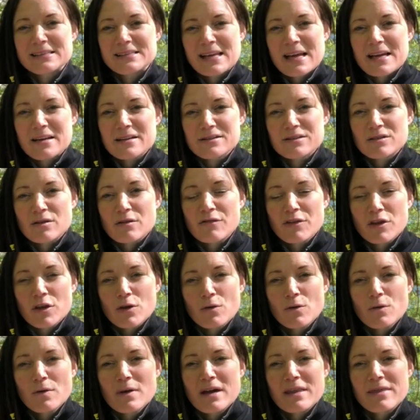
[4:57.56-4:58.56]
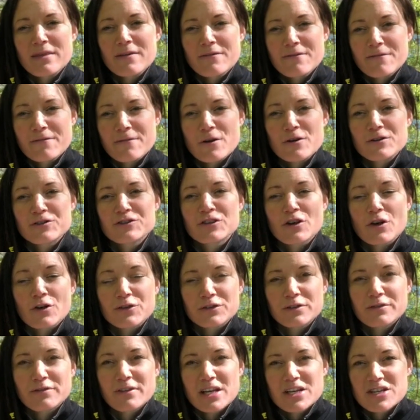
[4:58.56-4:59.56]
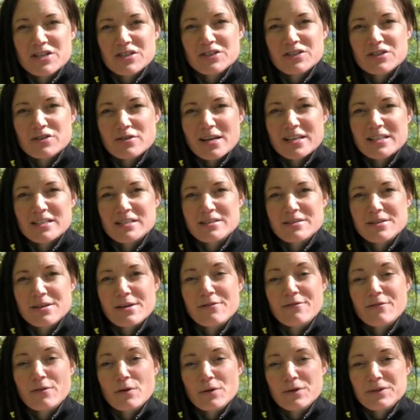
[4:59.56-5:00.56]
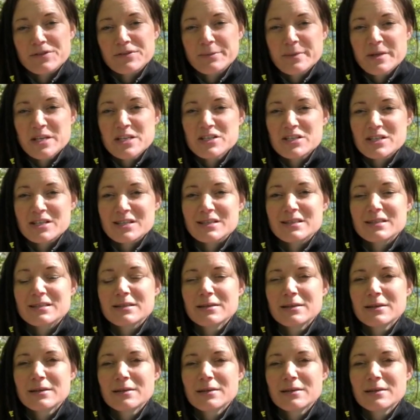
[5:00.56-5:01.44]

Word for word: status review and the first conservation strategy for the species.